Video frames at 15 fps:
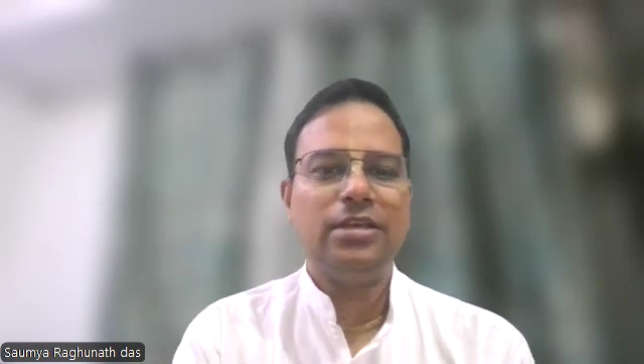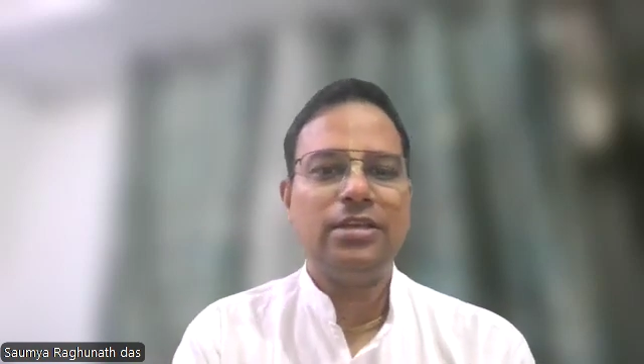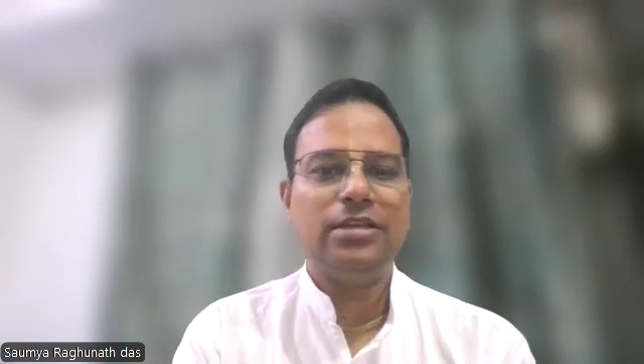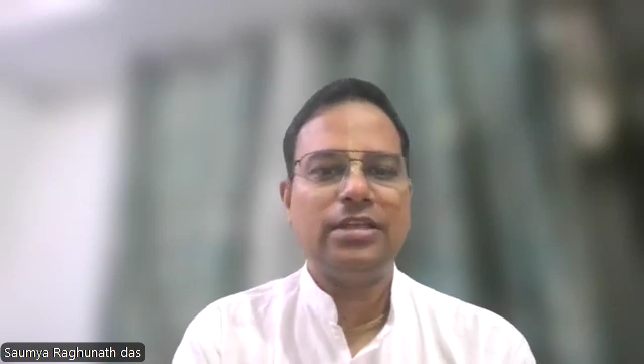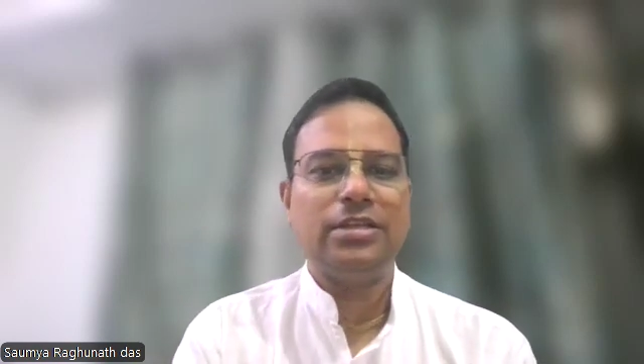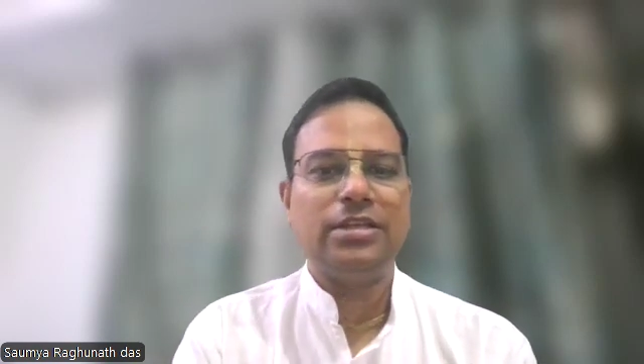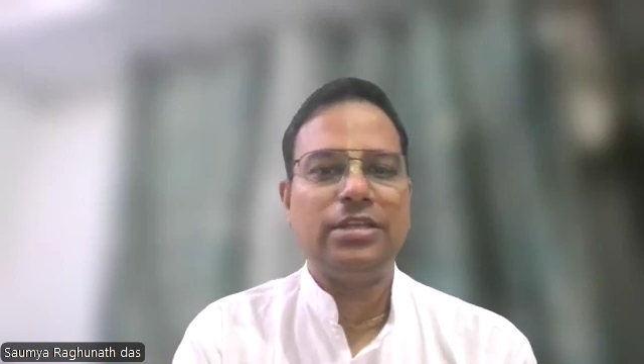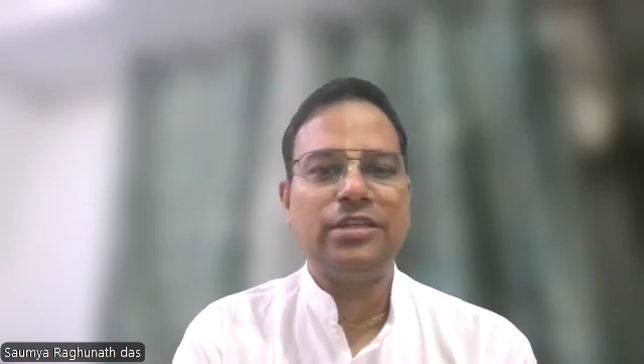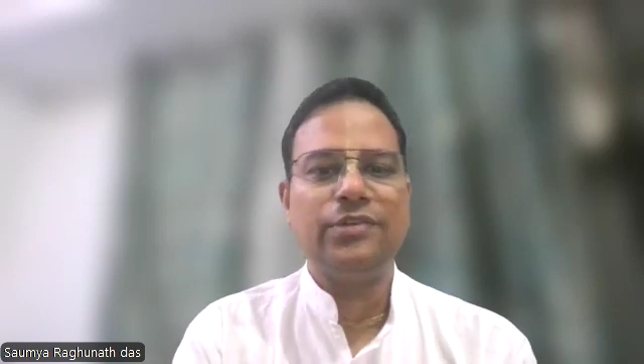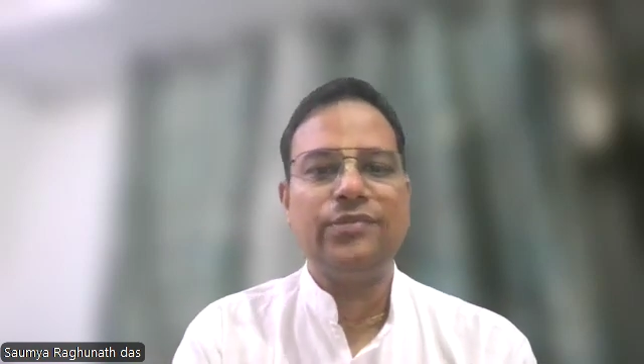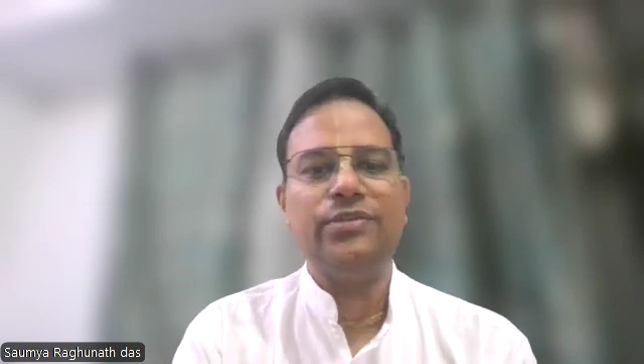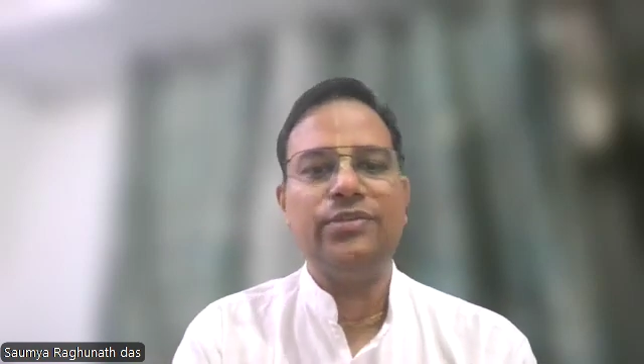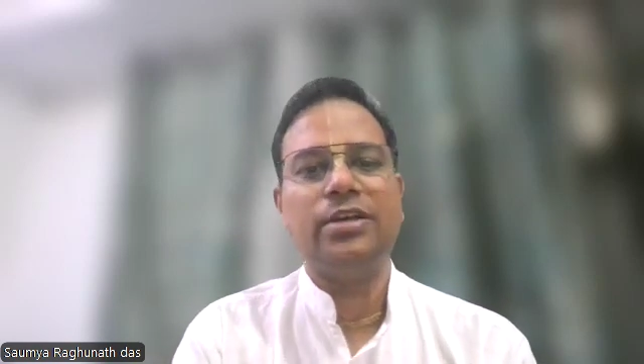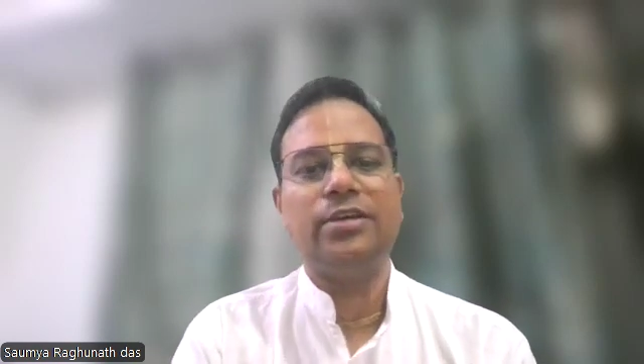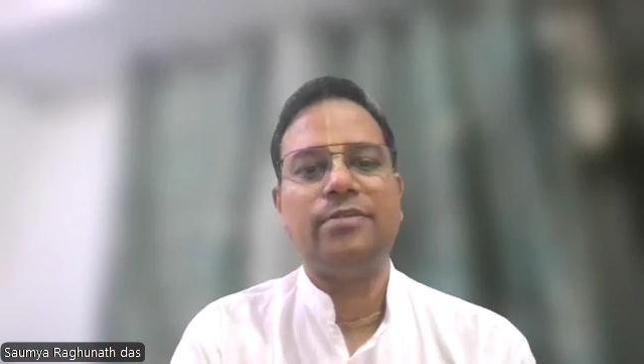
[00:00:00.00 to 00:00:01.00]
she
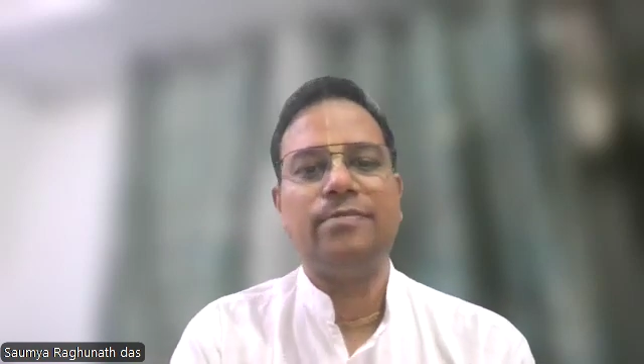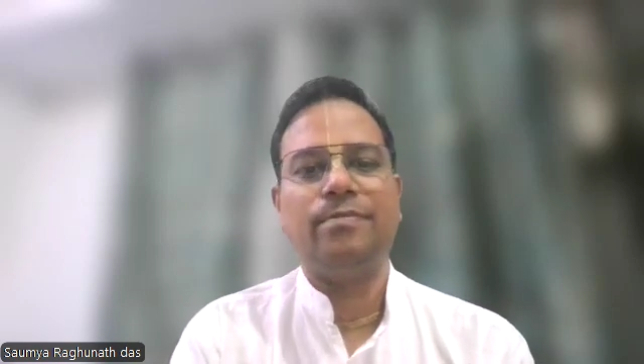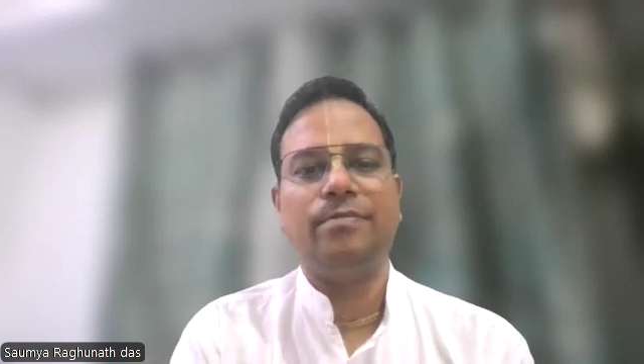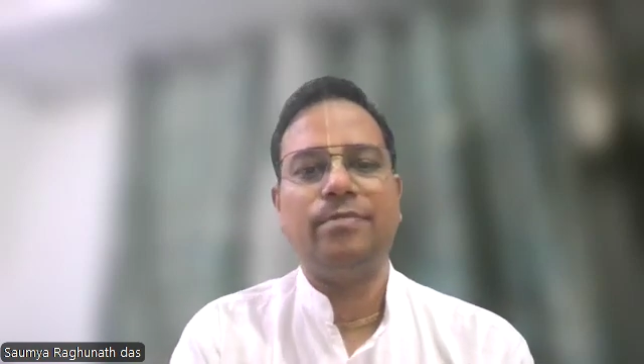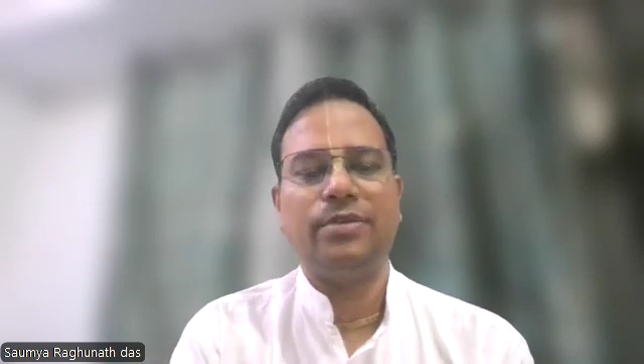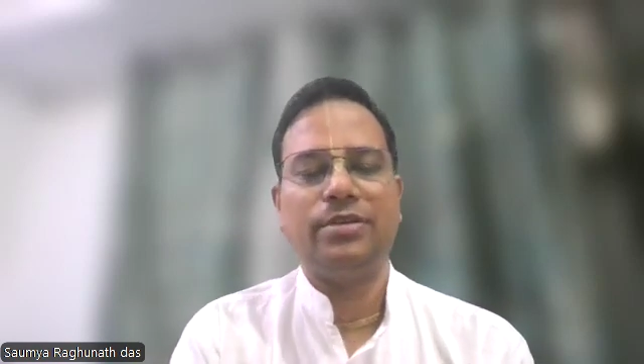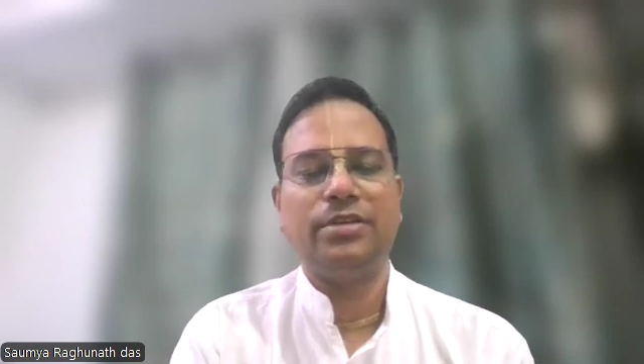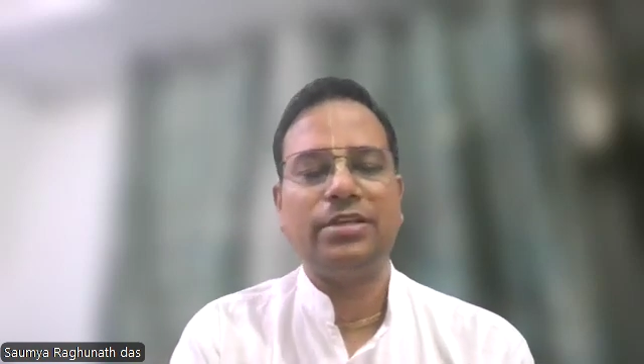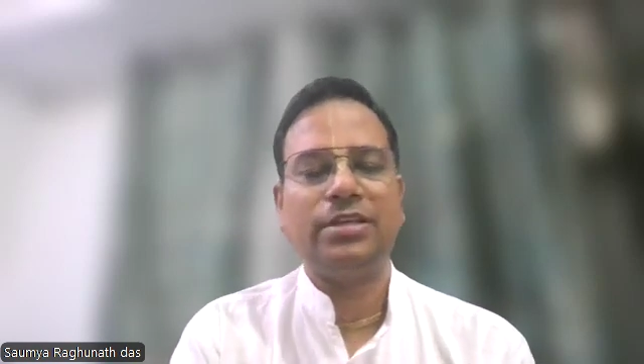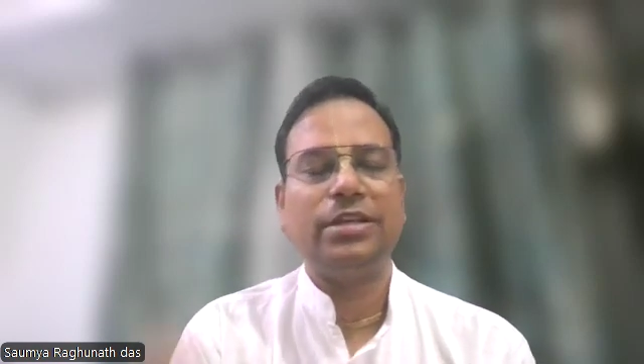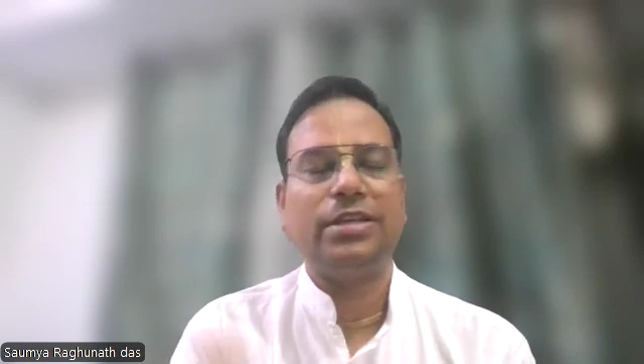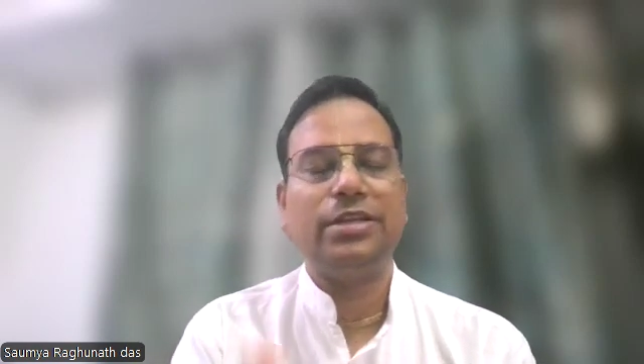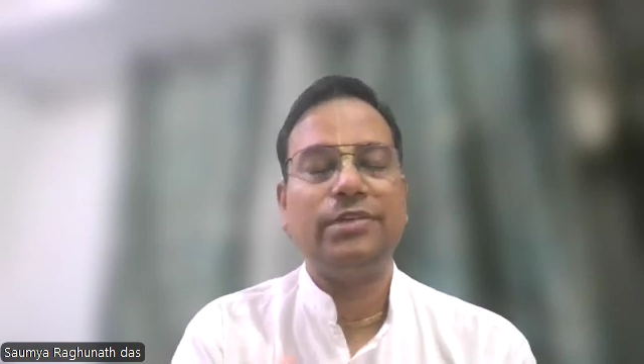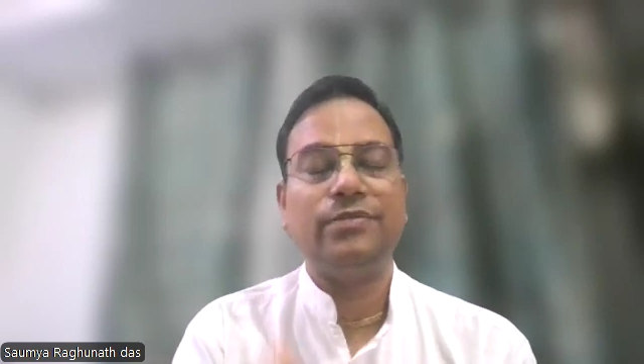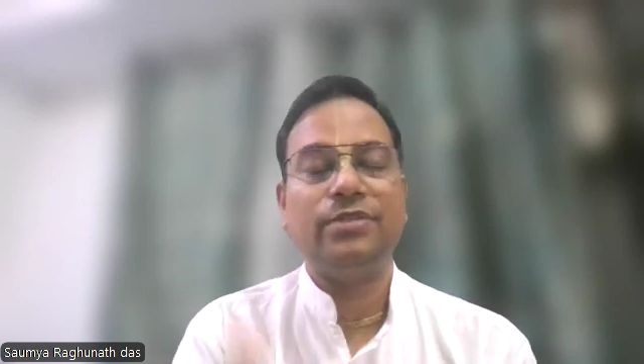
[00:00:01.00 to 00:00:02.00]
gives
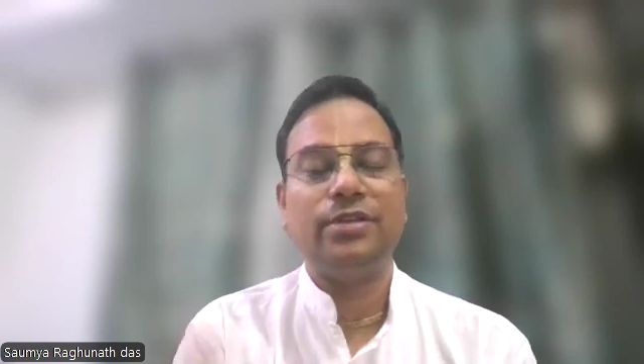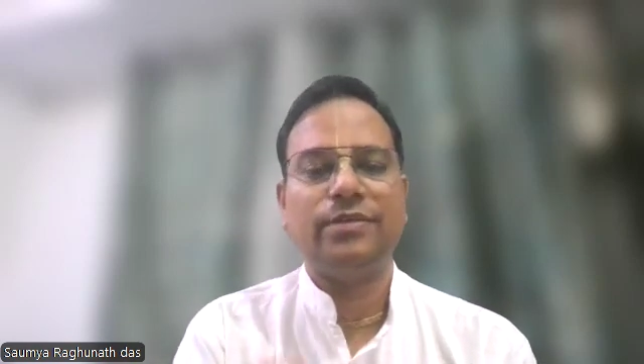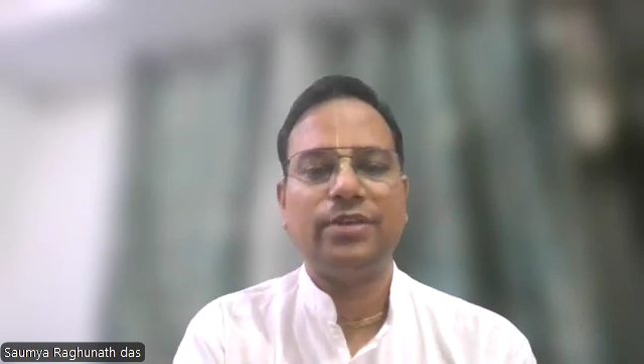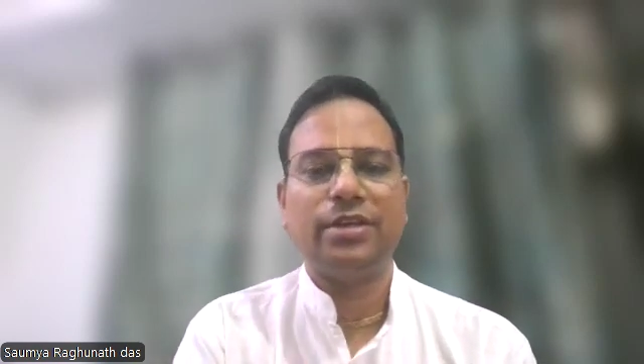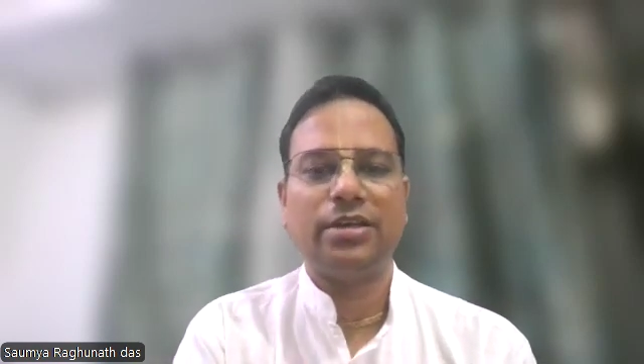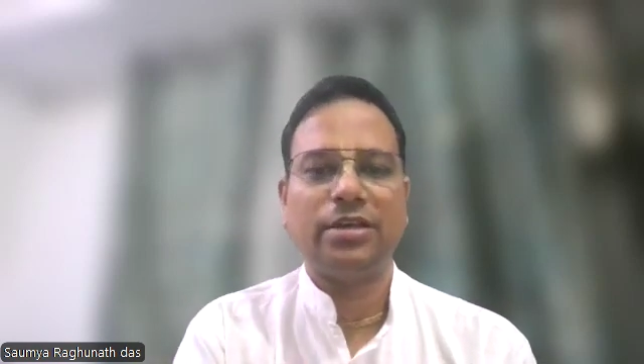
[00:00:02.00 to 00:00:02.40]
away